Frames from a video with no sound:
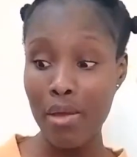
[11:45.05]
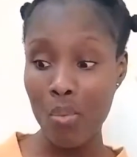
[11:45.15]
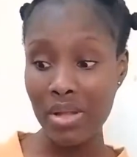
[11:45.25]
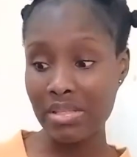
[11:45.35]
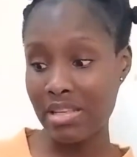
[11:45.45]

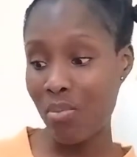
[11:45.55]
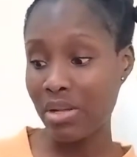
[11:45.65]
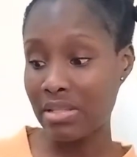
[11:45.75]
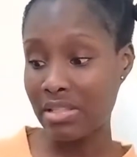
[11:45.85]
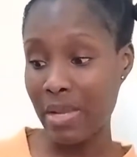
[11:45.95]
When
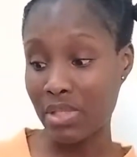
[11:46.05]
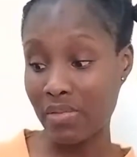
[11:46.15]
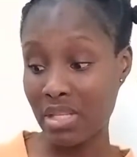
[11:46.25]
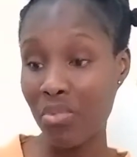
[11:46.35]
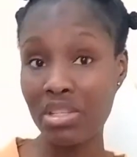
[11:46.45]
someone steps,
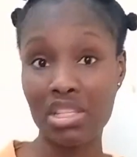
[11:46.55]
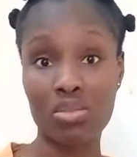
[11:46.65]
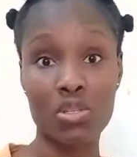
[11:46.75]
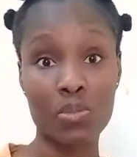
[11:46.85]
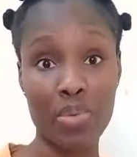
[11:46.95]
if someone
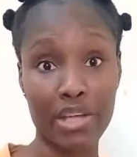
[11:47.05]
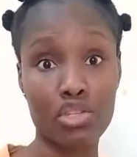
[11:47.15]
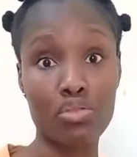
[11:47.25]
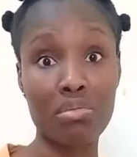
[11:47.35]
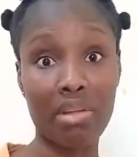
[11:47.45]

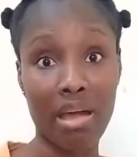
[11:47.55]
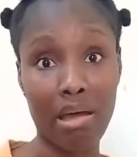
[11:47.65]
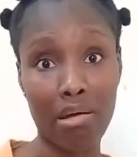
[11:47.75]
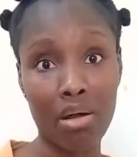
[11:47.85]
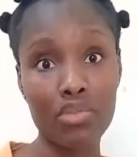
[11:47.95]
disrespects you
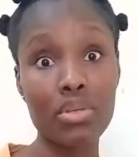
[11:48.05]
now,